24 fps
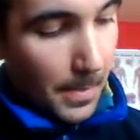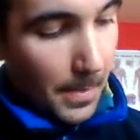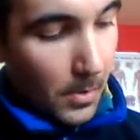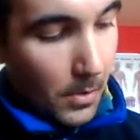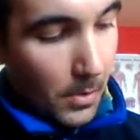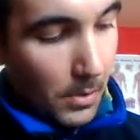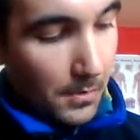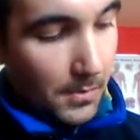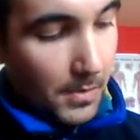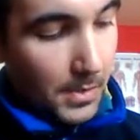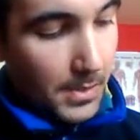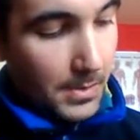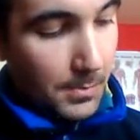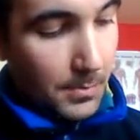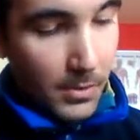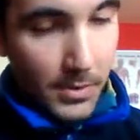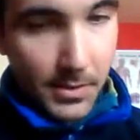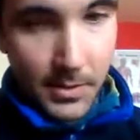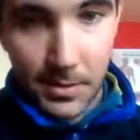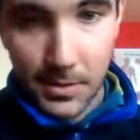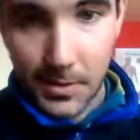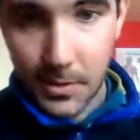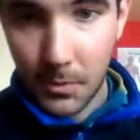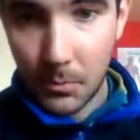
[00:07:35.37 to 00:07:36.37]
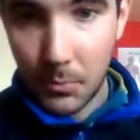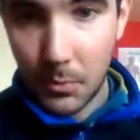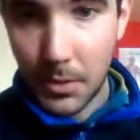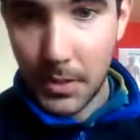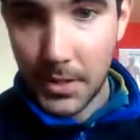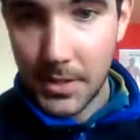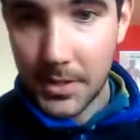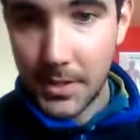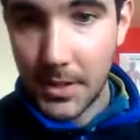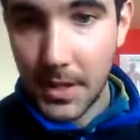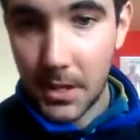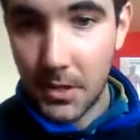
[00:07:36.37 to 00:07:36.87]
All of these muscles
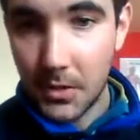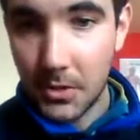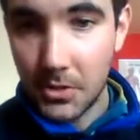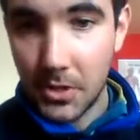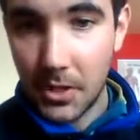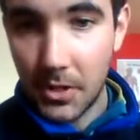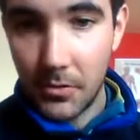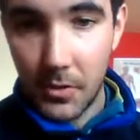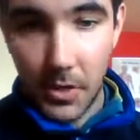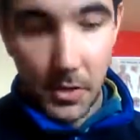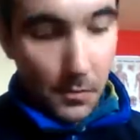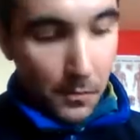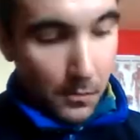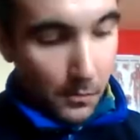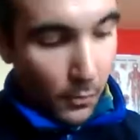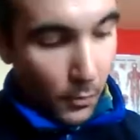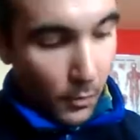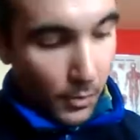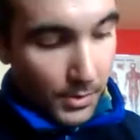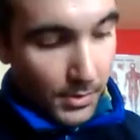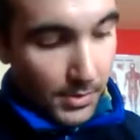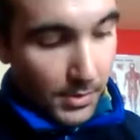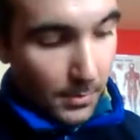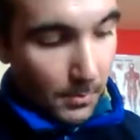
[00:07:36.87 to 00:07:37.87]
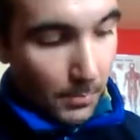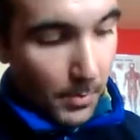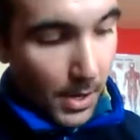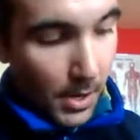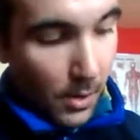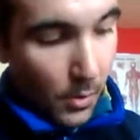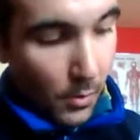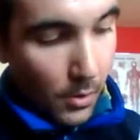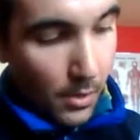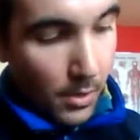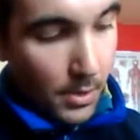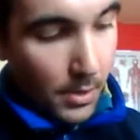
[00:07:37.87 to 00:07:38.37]
comprised together generate force and
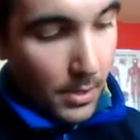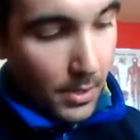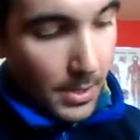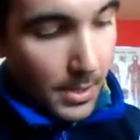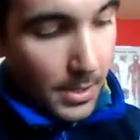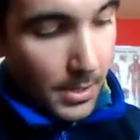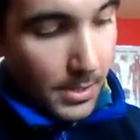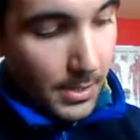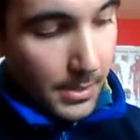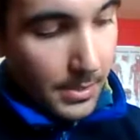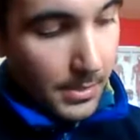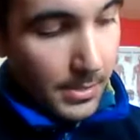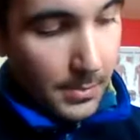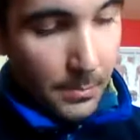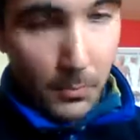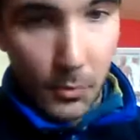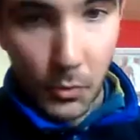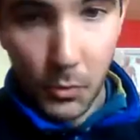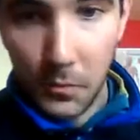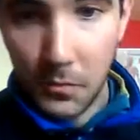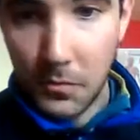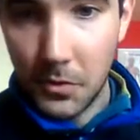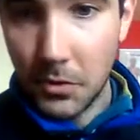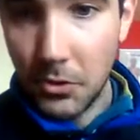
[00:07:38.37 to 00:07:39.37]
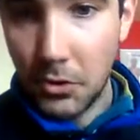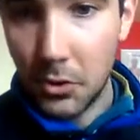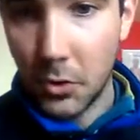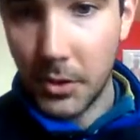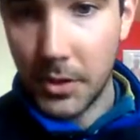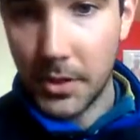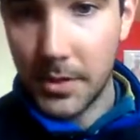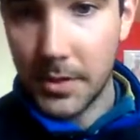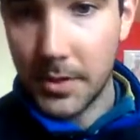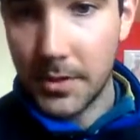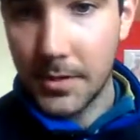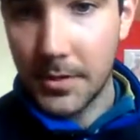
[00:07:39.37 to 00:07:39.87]
power to move the
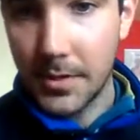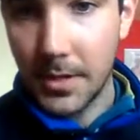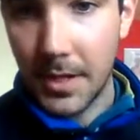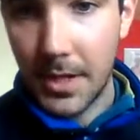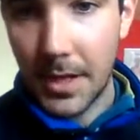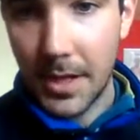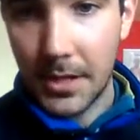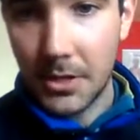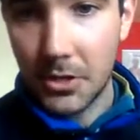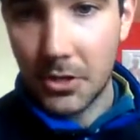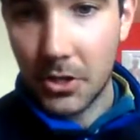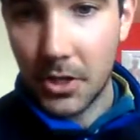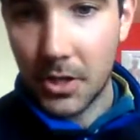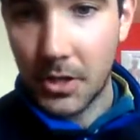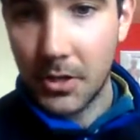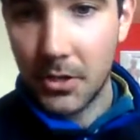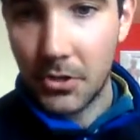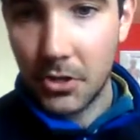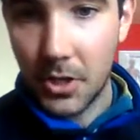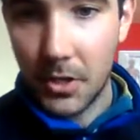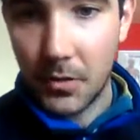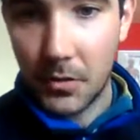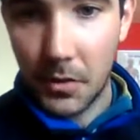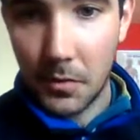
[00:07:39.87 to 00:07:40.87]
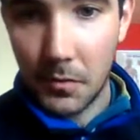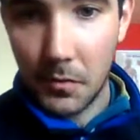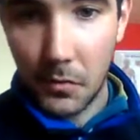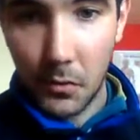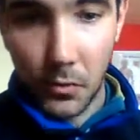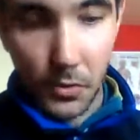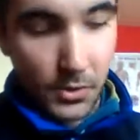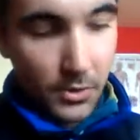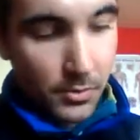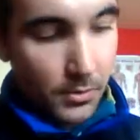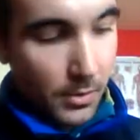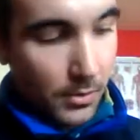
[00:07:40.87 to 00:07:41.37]
joints and trying to generate
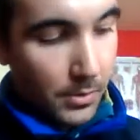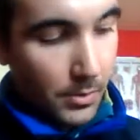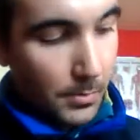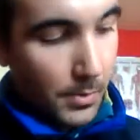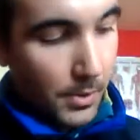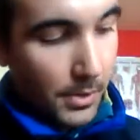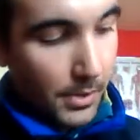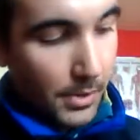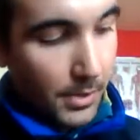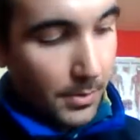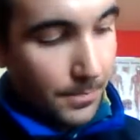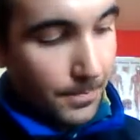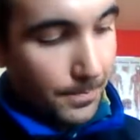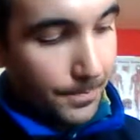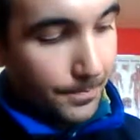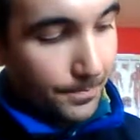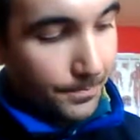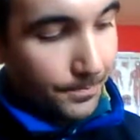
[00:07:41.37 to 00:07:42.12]
force throughout the body.